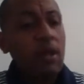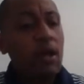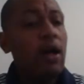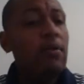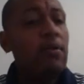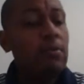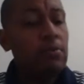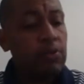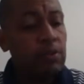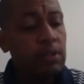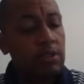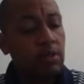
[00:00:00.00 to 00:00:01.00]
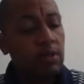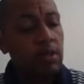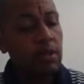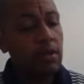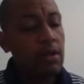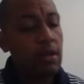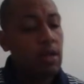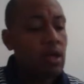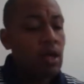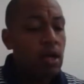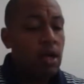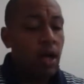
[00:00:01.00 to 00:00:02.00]
let me put this on here.
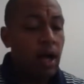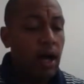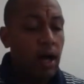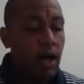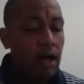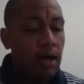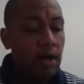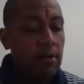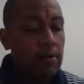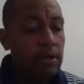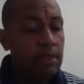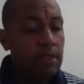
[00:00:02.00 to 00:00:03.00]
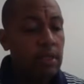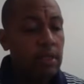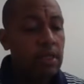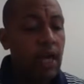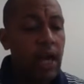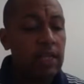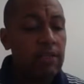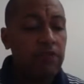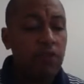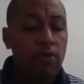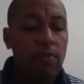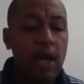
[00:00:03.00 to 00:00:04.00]
Let's see, cash
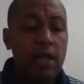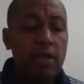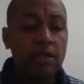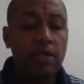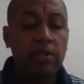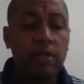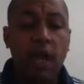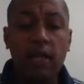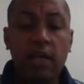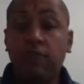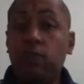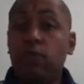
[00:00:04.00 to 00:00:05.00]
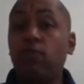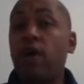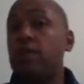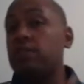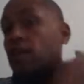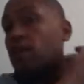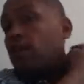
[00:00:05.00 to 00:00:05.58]
flow manager, cash flow strategy.